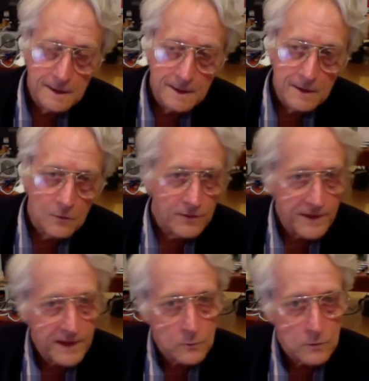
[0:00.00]
Well, that
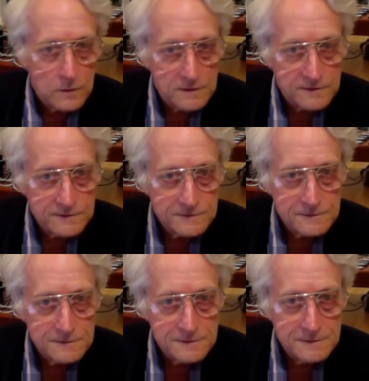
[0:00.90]
works.
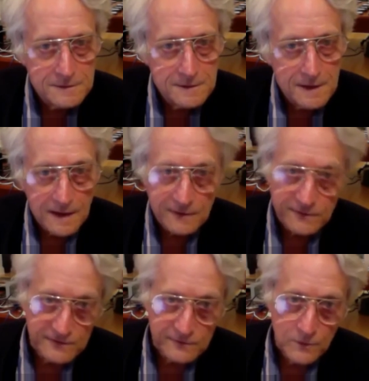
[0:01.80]
And since
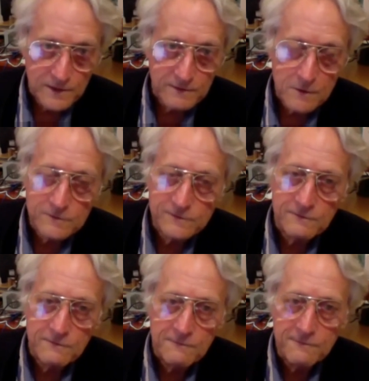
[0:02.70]
one of those
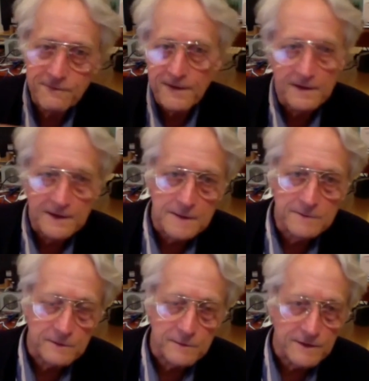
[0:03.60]
file names can
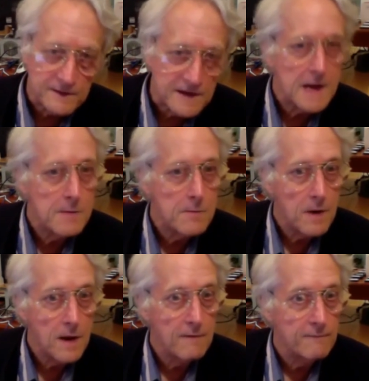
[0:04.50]
be the name
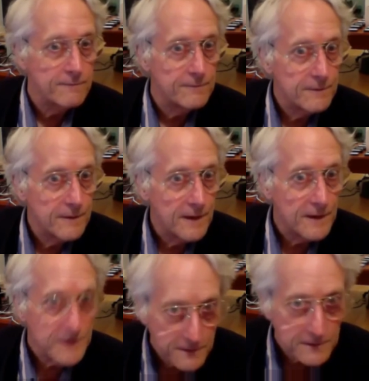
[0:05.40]
of
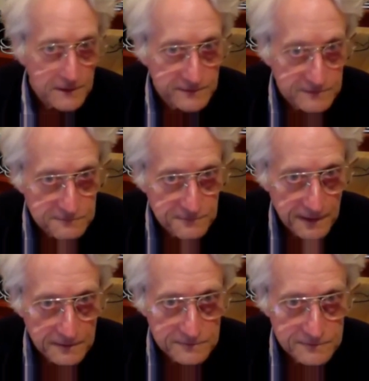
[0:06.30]
another list of
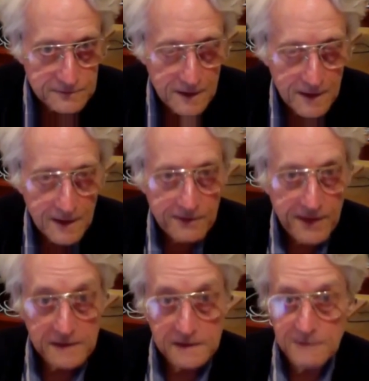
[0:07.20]
files, that
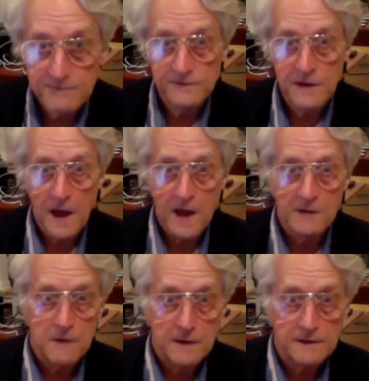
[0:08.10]
gave us
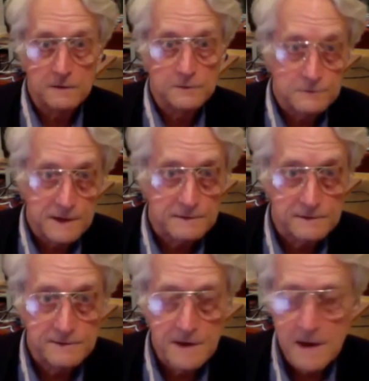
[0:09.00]
hierarchical directories.
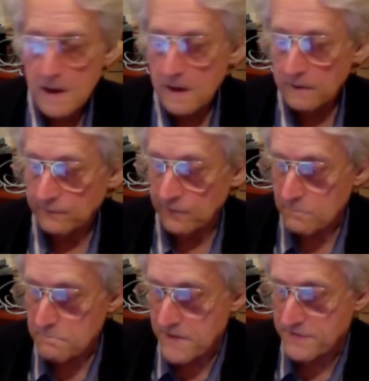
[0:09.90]
So the
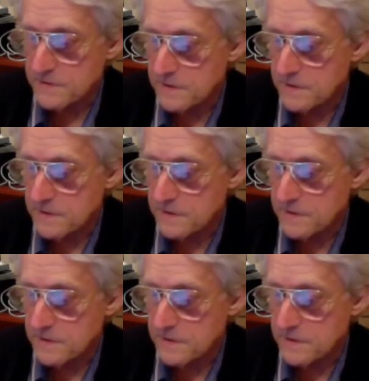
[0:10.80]
method